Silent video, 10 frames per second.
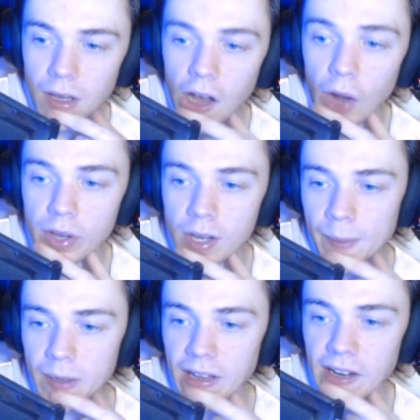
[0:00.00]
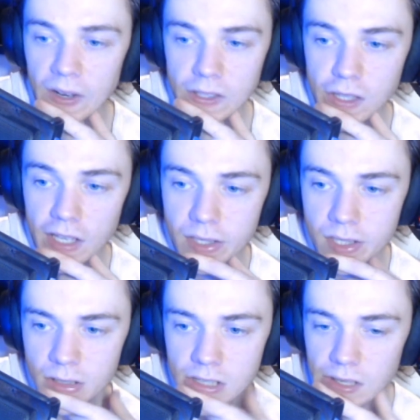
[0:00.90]
Oh, you're on about 99
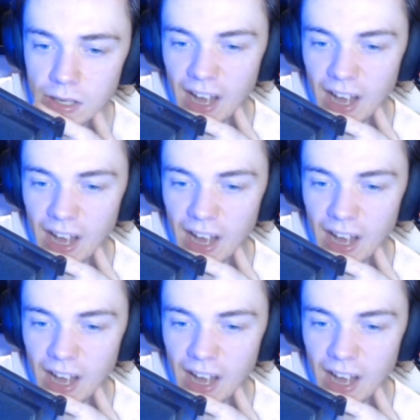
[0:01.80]
2000.